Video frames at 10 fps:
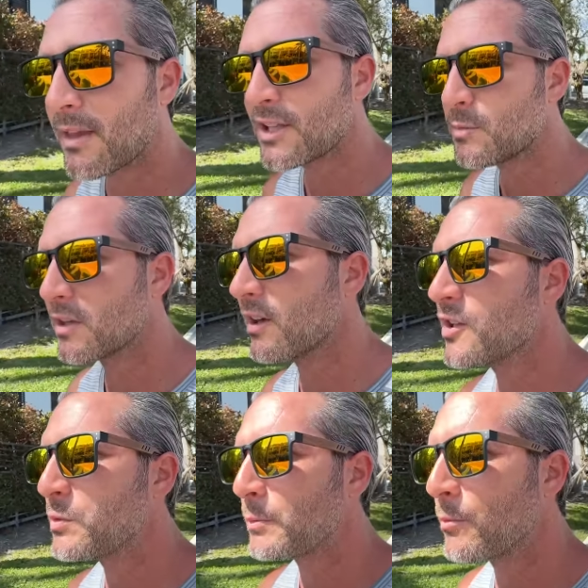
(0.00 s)
that's
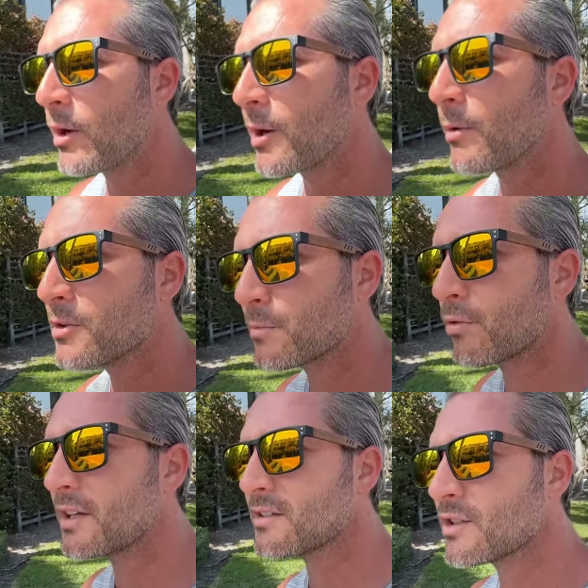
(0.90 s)
because people bought a bunch of
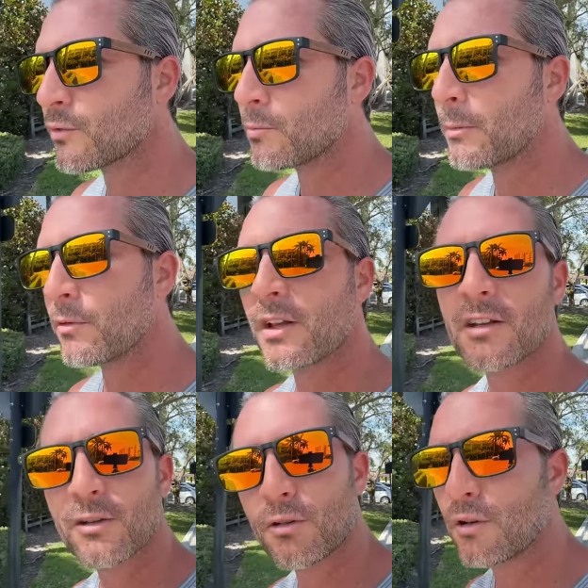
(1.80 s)
presents for people that
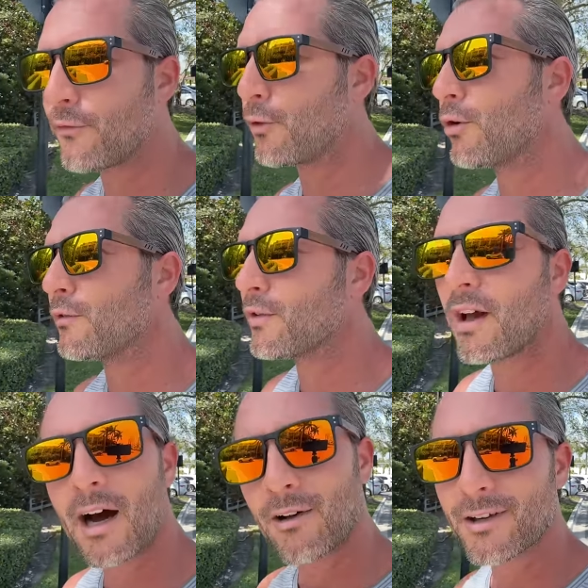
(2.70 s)
they couldn't afford for the
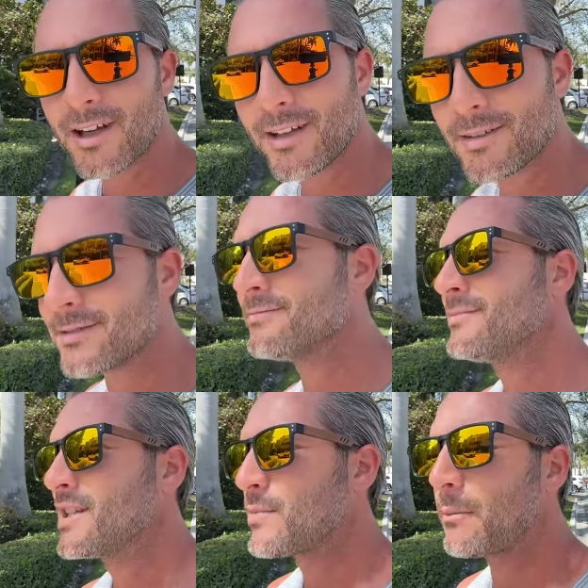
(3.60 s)
holidays.
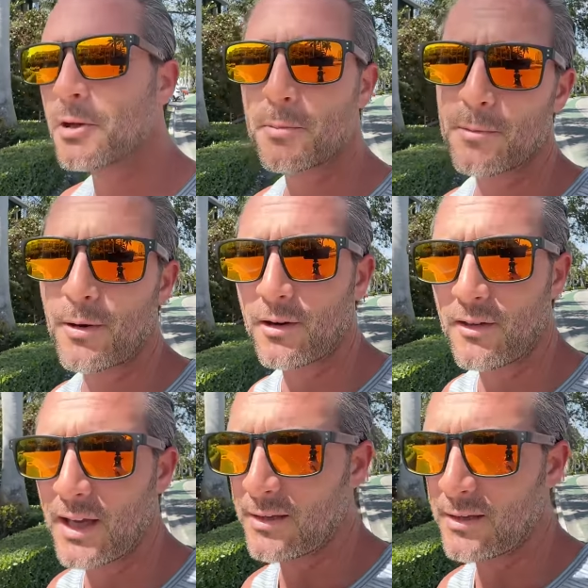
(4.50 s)
Probably a big part of that.